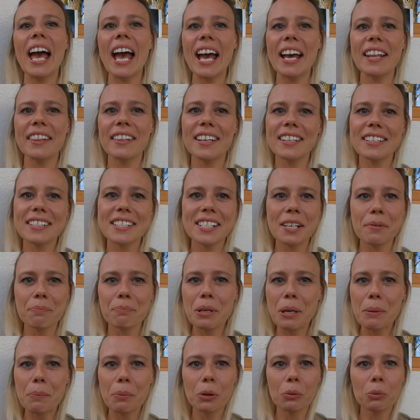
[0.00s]
and that some
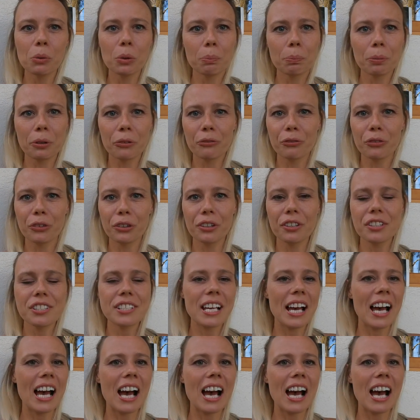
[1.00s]
people will prefer to